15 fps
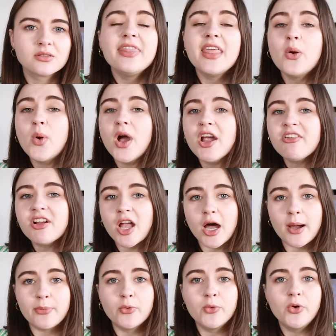There were a
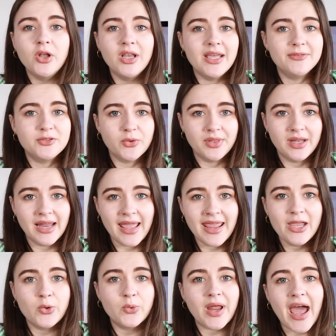couple who lived on the
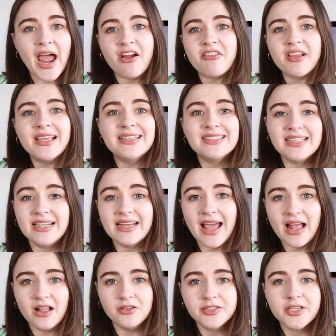lake called Harry and Dina
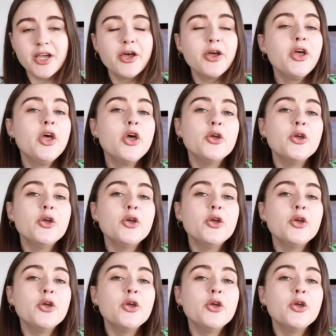Elder